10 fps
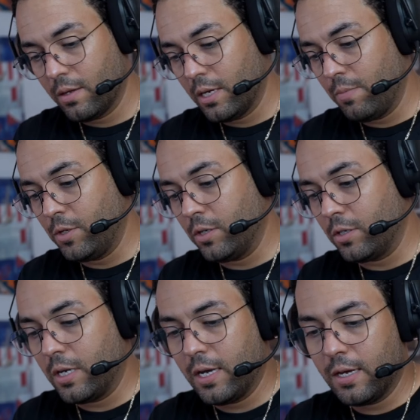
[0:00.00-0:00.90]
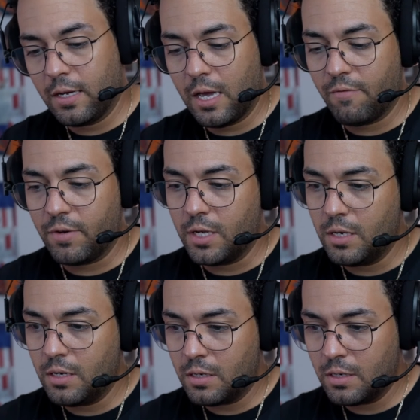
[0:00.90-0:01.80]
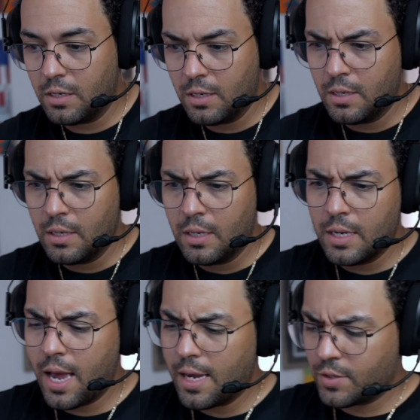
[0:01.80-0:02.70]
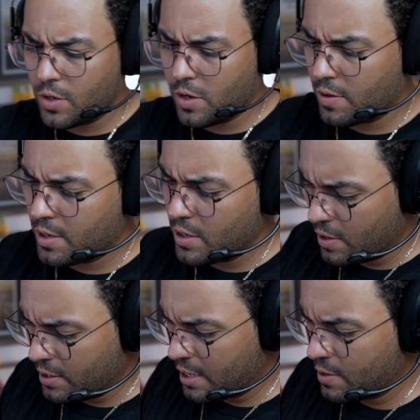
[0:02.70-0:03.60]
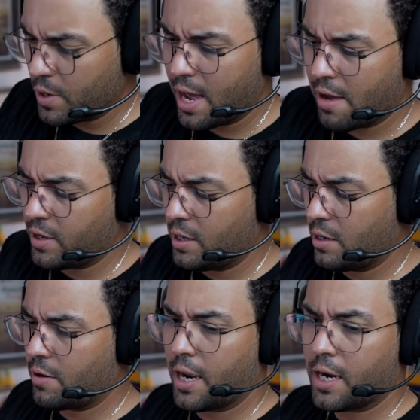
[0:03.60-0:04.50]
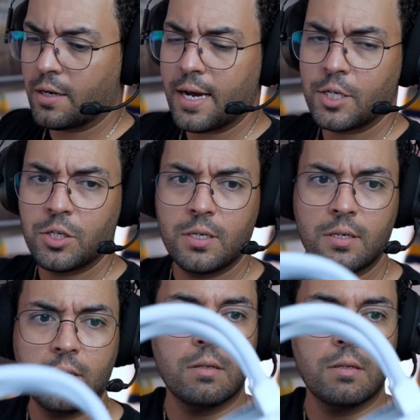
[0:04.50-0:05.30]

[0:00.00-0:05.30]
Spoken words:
Let me just have it here. Yeah, so, and then we have here a connection.